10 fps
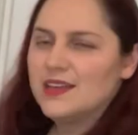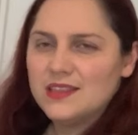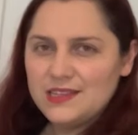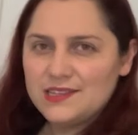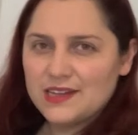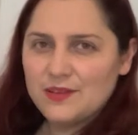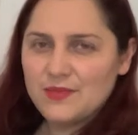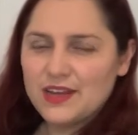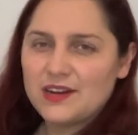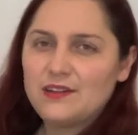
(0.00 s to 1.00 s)
This time
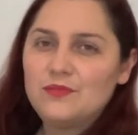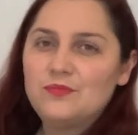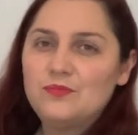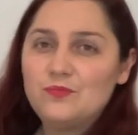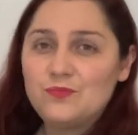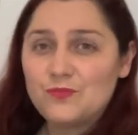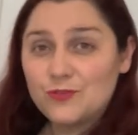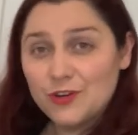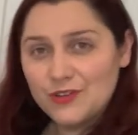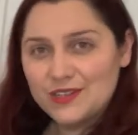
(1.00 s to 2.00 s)
they are
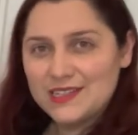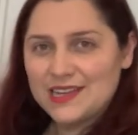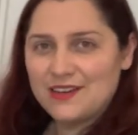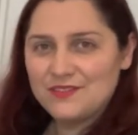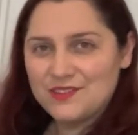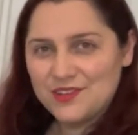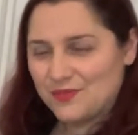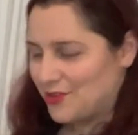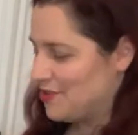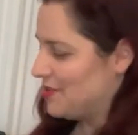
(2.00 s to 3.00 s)
broken down, so your
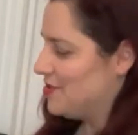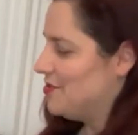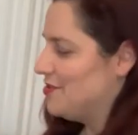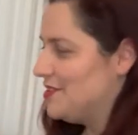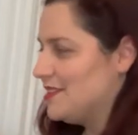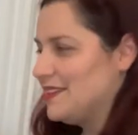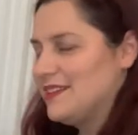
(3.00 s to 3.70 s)
broken chords.